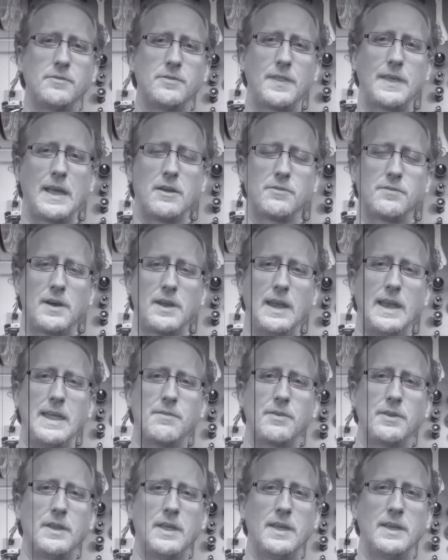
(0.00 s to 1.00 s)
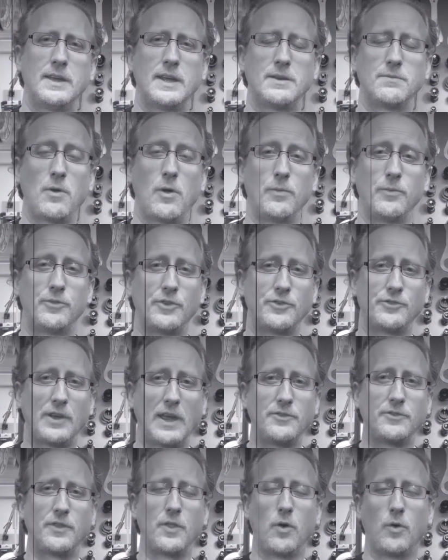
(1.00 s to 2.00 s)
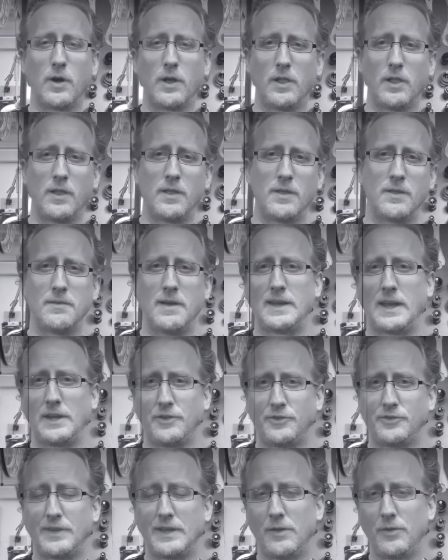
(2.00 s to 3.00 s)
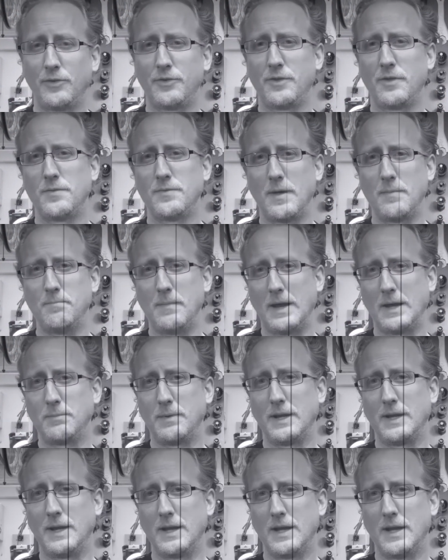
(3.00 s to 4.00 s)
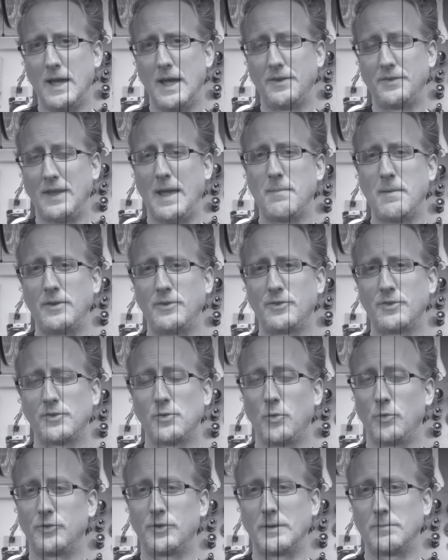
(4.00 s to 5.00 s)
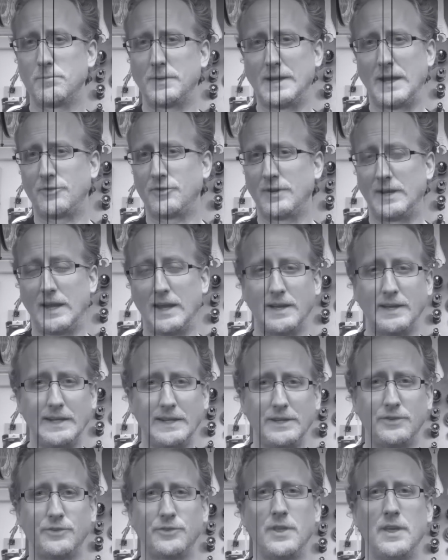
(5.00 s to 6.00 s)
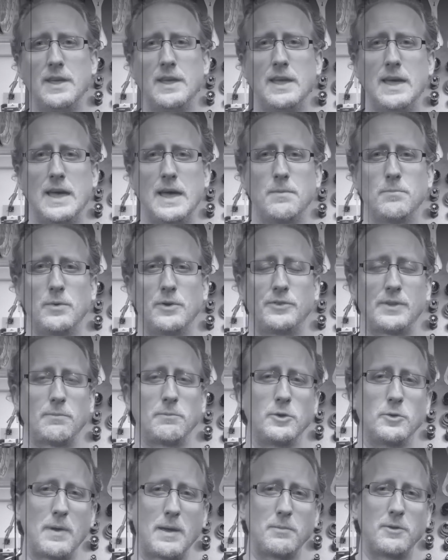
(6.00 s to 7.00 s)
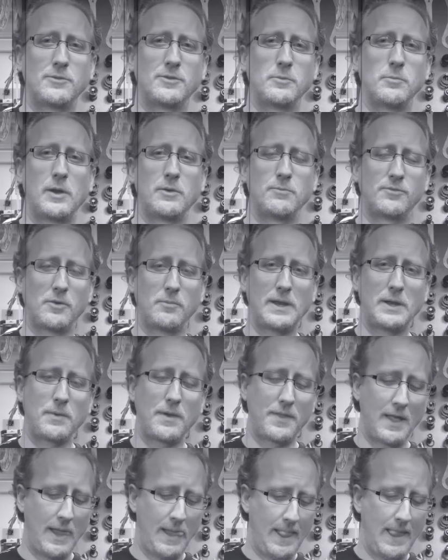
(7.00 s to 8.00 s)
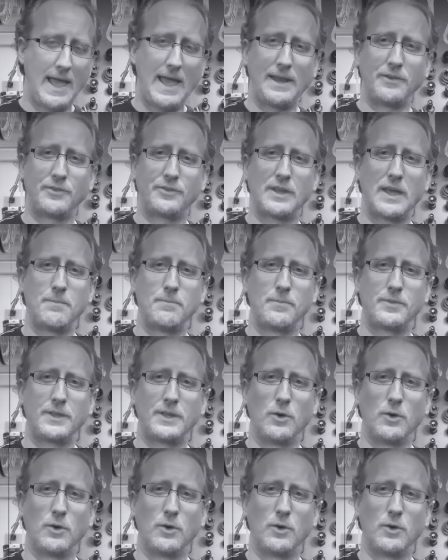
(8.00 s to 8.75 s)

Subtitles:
the Alfine 11 involves changing the oil and any seals that may be damaged, causing potentially leaks, which some of you may be familiar with. And the